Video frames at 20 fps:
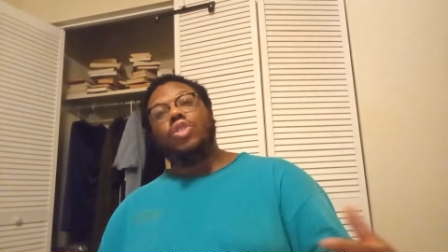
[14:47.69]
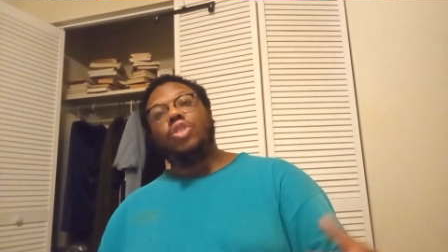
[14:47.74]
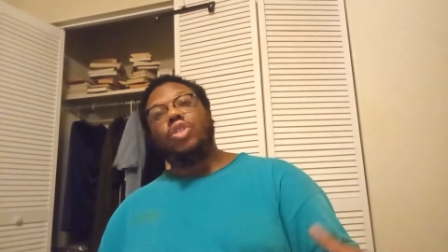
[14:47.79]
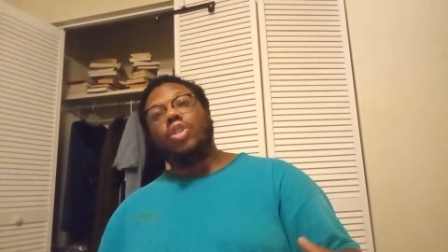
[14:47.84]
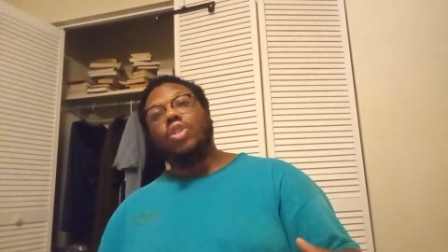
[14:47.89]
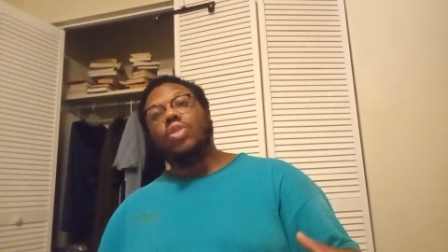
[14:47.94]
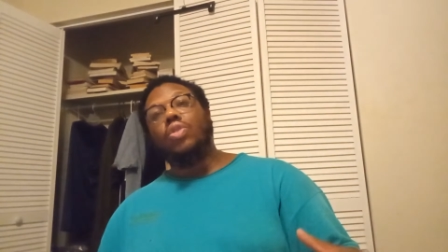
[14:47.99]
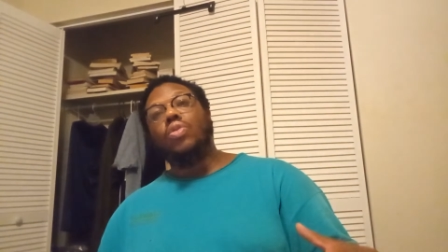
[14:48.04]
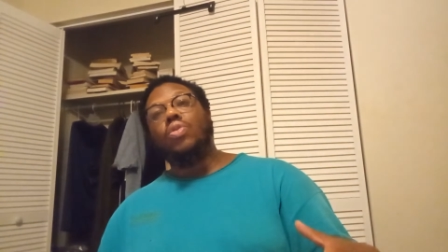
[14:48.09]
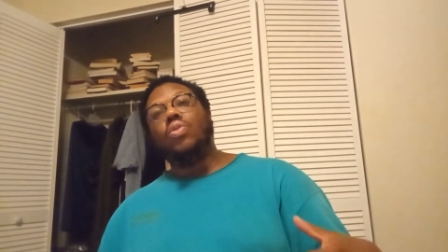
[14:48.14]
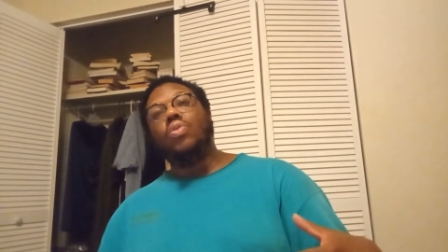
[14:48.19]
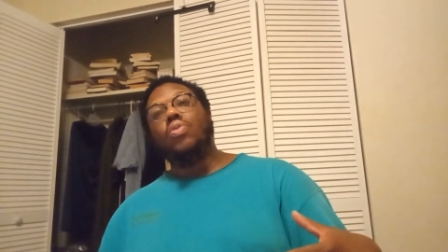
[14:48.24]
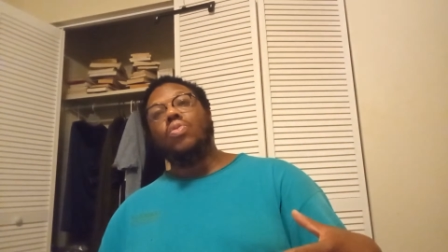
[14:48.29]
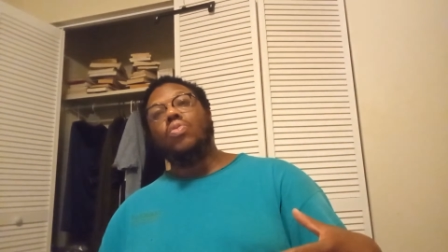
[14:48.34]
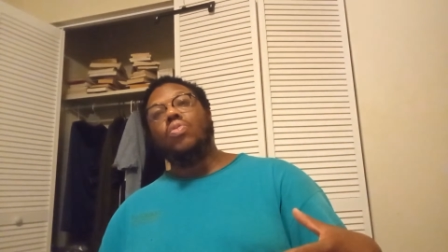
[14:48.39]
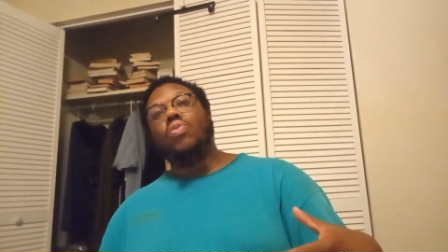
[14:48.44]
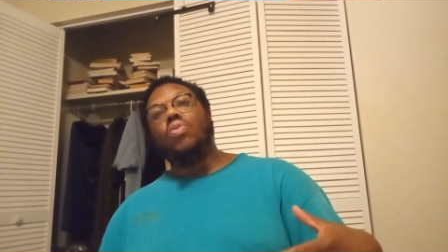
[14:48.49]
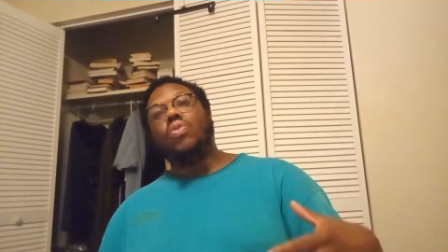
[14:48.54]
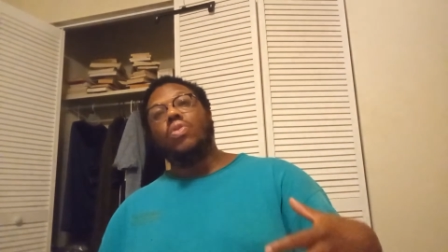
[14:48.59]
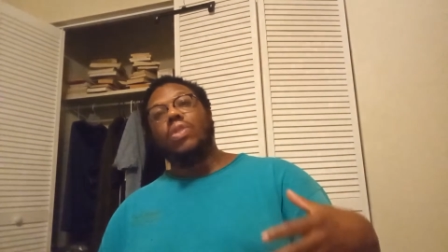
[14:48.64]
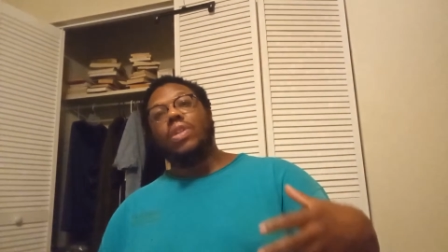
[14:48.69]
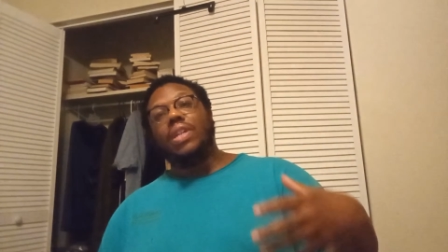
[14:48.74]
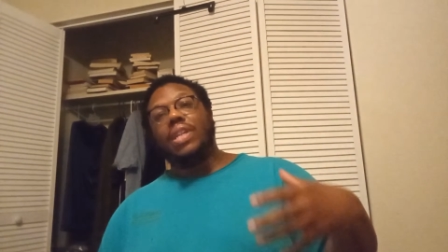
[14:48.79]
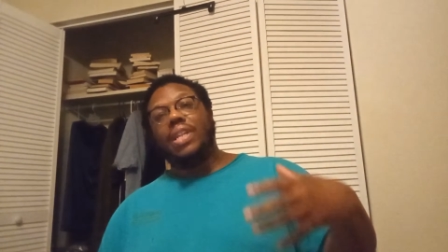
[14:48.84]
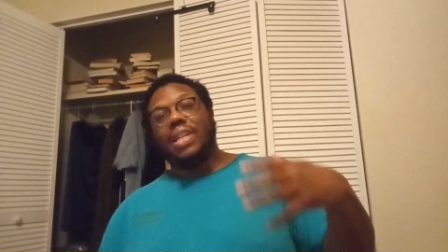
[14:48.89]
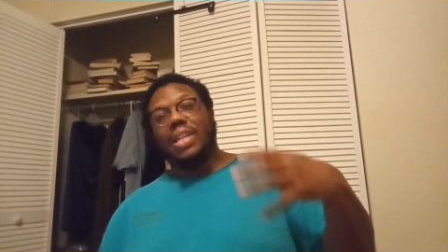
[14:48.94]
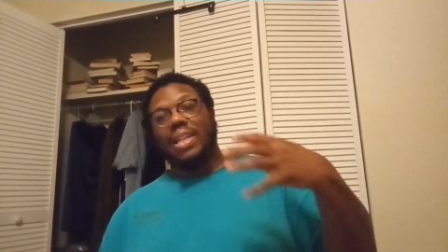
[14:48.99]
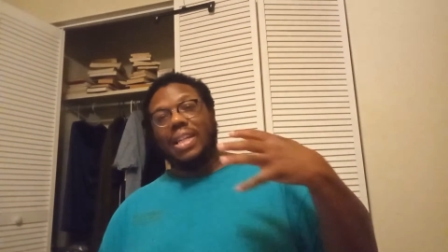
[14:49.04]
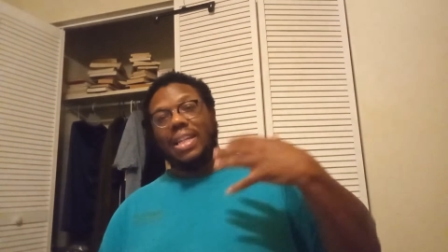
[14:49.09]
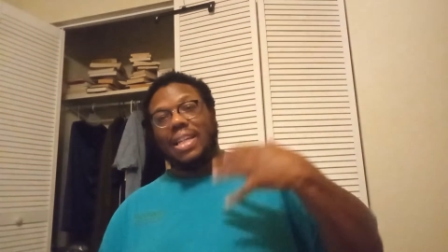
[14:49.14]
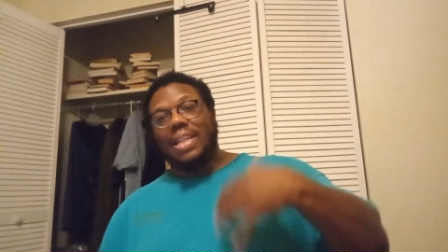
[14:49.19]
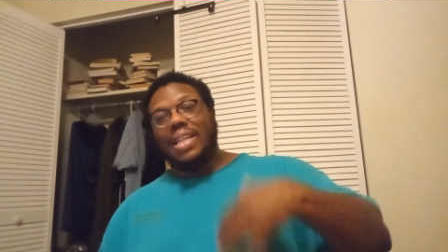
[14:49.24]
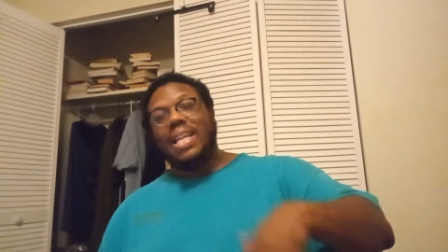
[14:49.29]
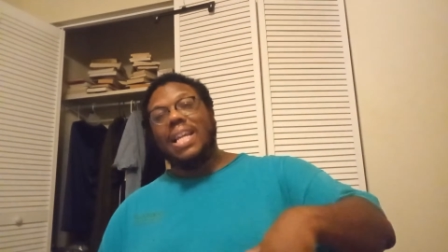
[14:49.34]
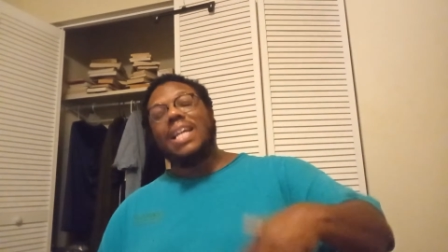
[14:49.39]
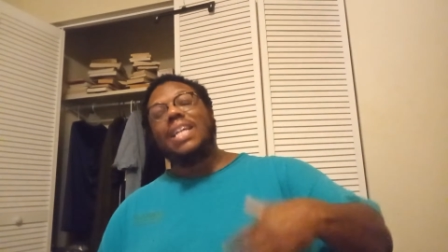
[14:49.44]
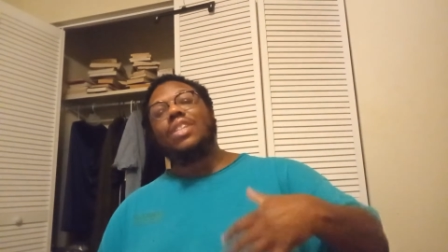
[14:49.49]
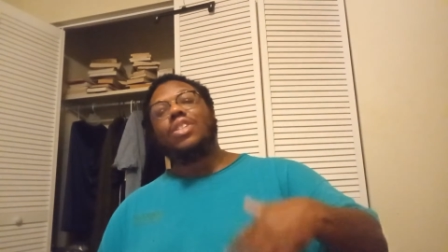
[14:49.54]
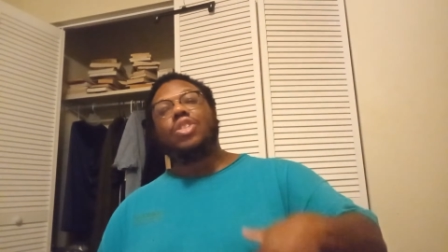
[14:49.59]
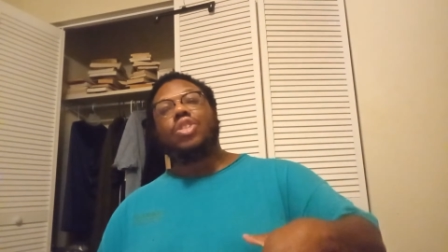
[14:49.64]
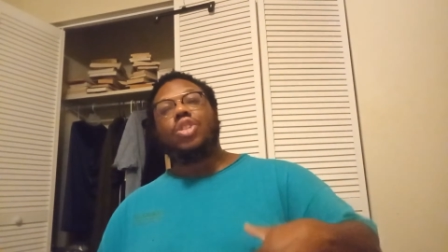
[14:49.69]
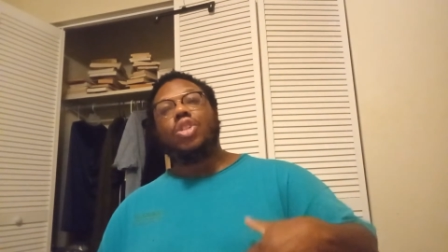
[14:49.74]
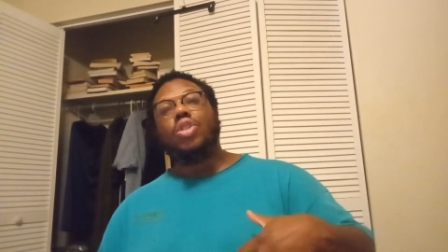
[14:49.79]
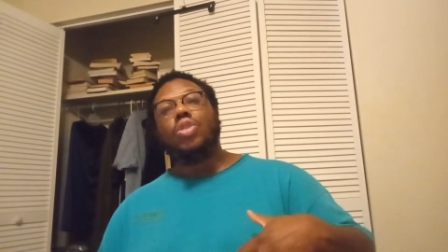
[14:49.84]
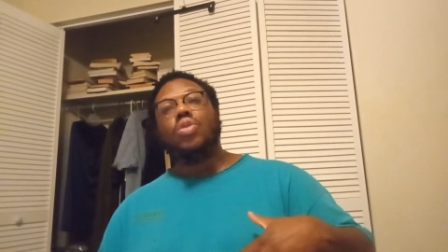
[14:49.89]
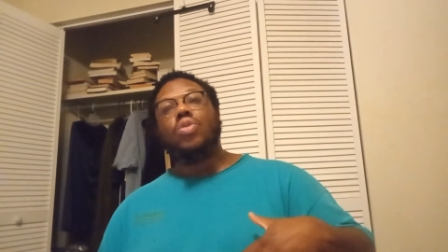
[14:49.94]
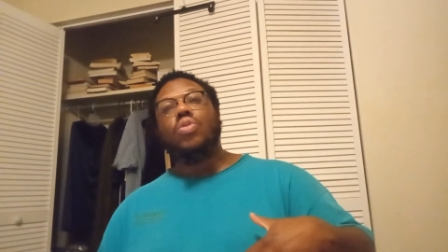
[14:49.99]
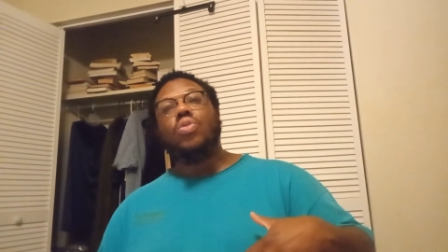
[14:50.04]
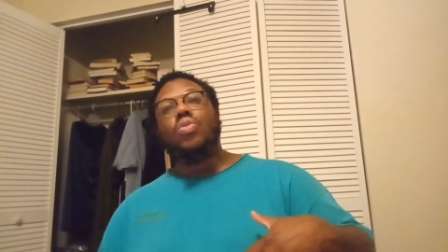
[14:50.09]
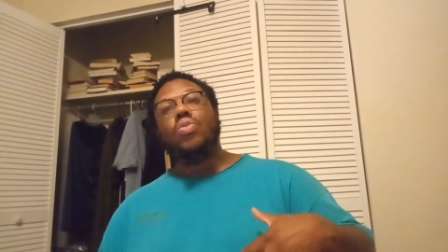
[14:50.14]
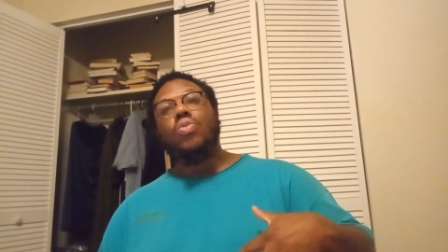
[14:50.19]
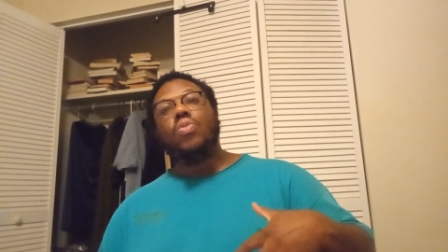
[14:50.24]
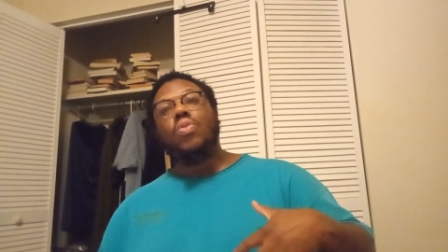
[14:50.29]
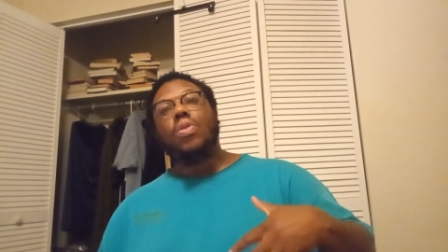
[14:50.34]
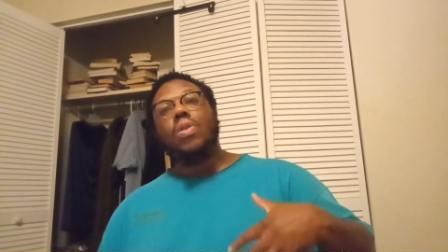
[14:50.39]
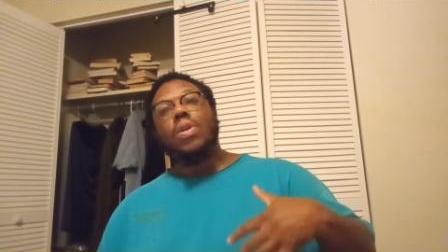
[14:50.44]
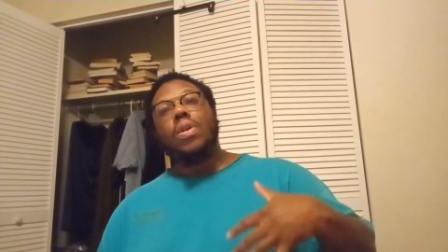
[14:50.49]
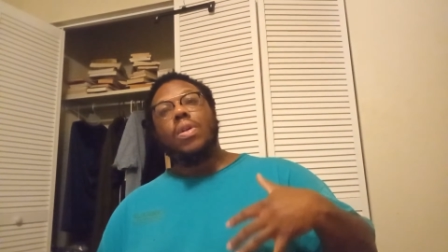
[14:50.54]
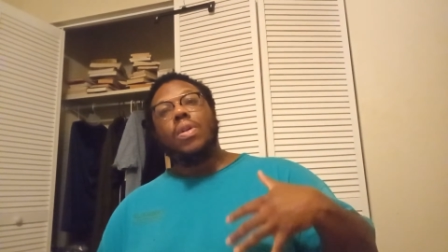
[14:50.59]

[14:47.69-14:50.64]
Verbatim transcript: to get to